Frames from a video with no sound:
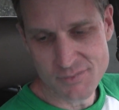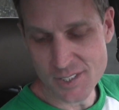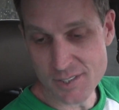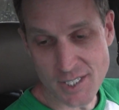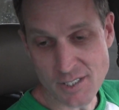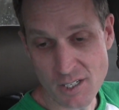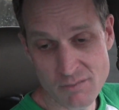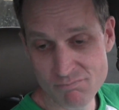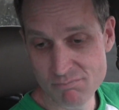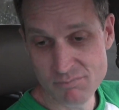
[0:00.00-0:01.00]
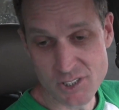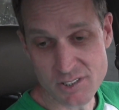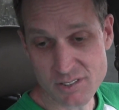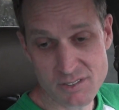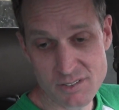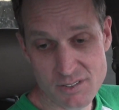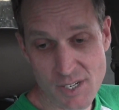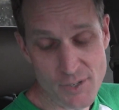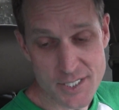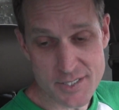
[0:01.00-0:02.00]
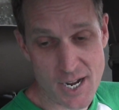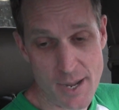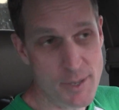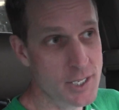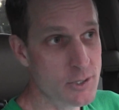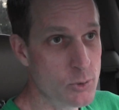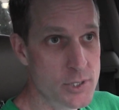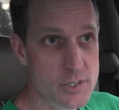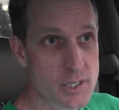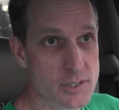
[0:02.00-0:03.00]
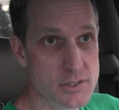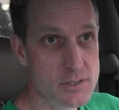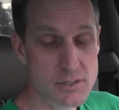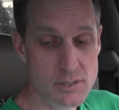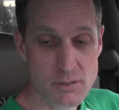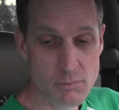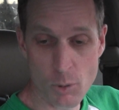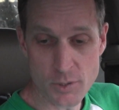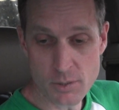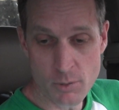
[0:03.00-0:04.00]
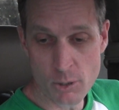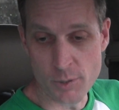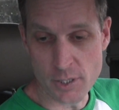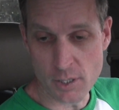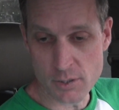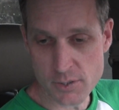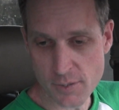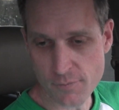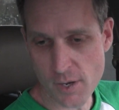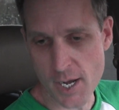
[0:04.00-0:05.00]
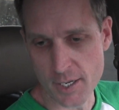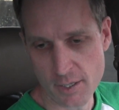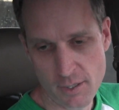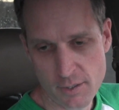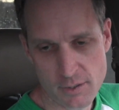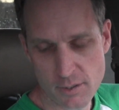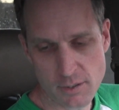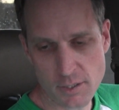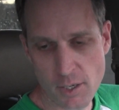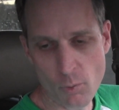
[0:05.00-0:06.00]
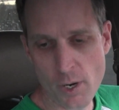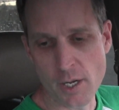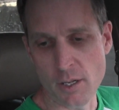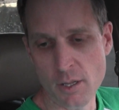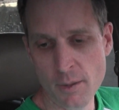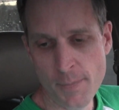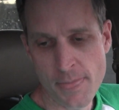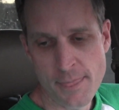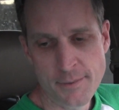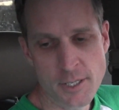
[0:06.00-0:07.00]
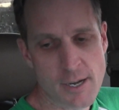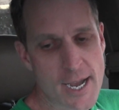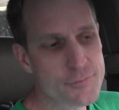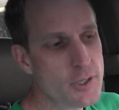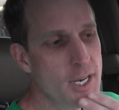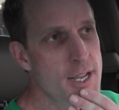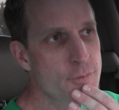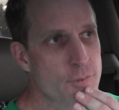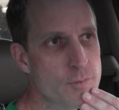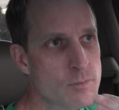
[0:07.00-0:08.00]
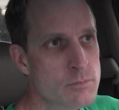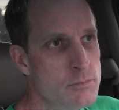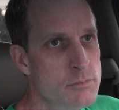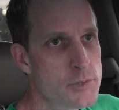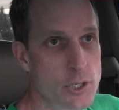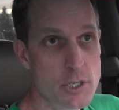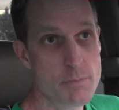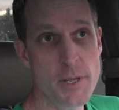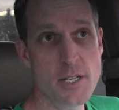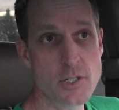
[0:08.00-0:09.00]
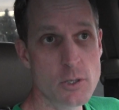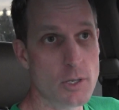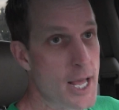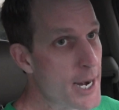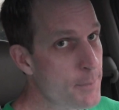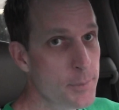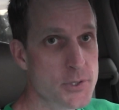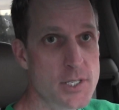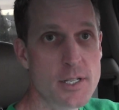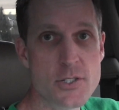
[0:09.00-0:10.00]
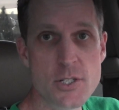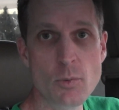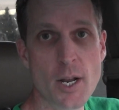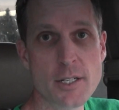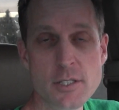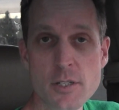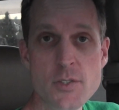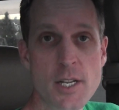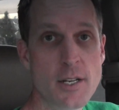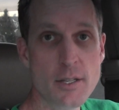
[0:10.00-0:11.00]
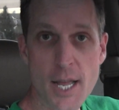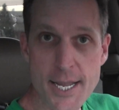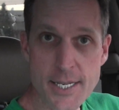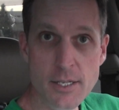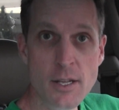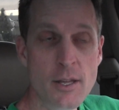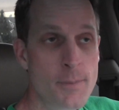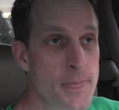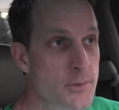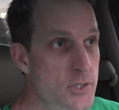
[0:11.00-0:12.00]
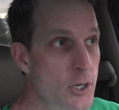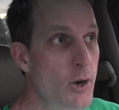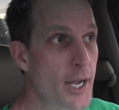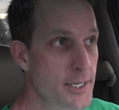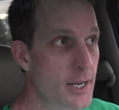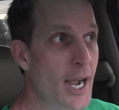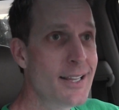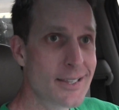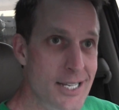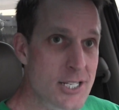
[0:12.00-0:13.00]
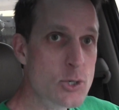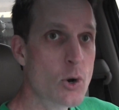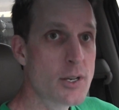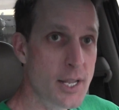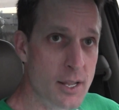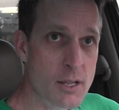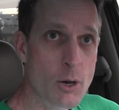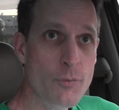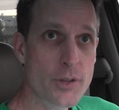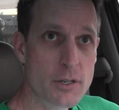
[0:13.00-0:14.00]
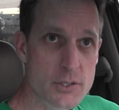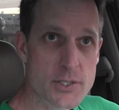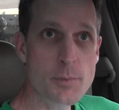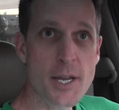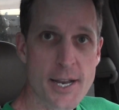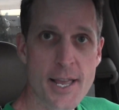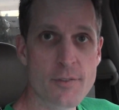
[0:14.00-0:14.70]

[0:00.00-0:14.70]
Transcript: And it's like, no, just everything's timing and coincidence. Moment to moment, you know. It's like, fuck, get real. You know, afterlife, there could be, too. A lot of people say they see relatives in the light. So I lean toward, yeah, hopefully there is some kind of